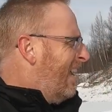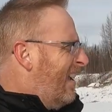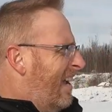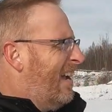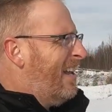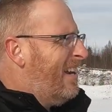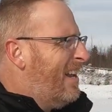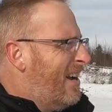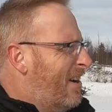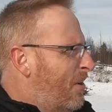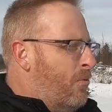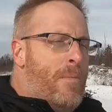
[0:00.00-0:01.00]
and uh,
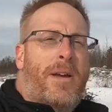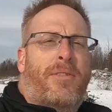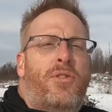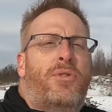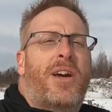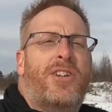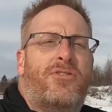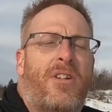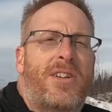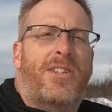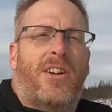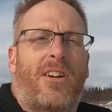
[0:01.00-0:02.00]
we'll make a few test
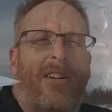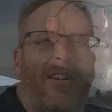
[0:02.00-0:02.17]
runs here.